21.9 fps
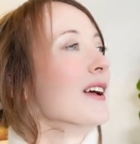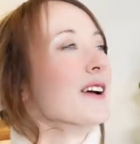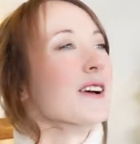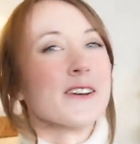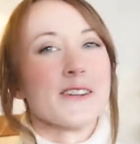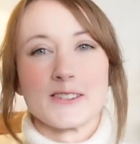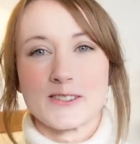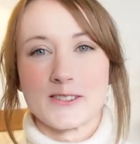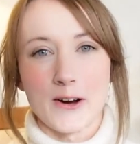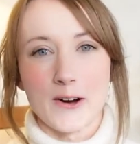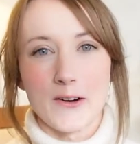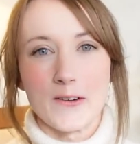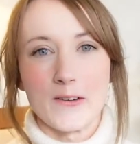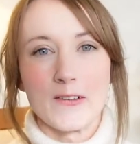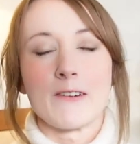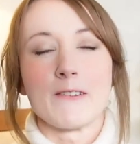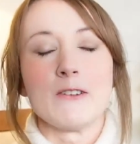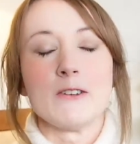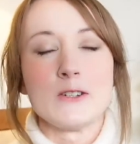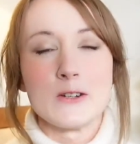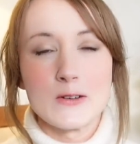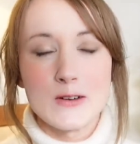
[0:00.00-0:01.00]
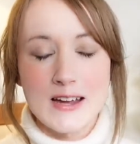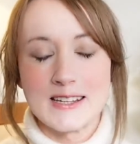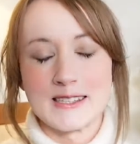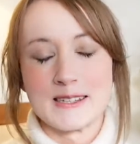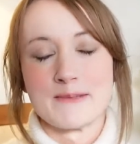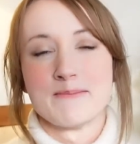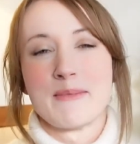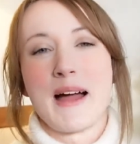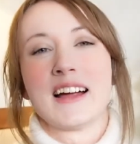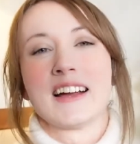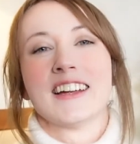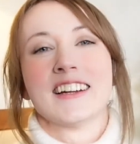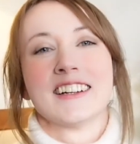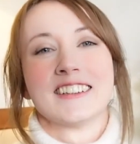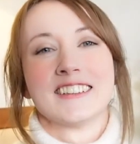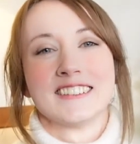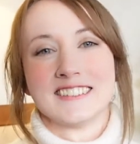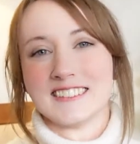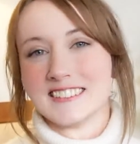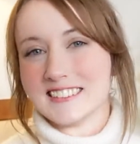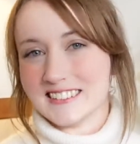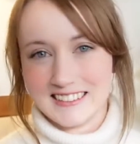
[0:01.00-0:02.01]
So if you do hear some
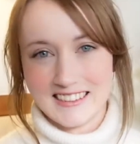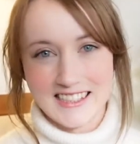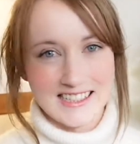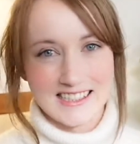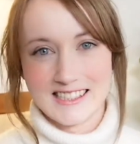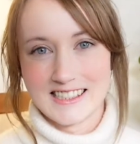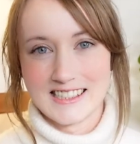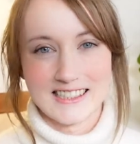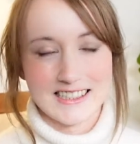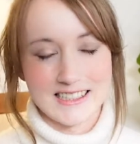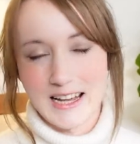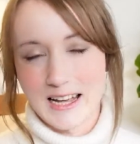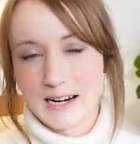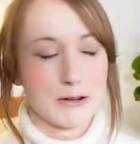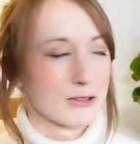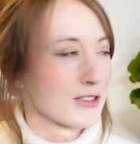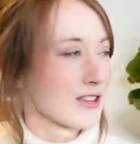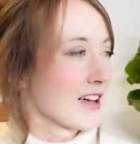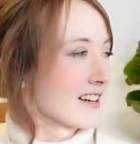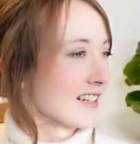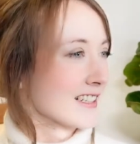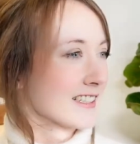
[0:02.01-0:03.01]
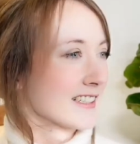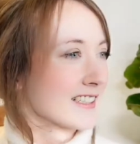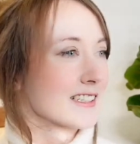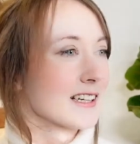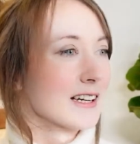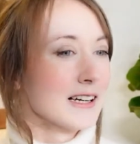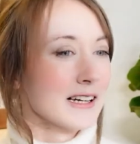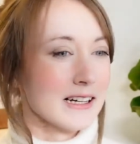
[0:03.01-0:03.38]
banging, that's kind of what that is.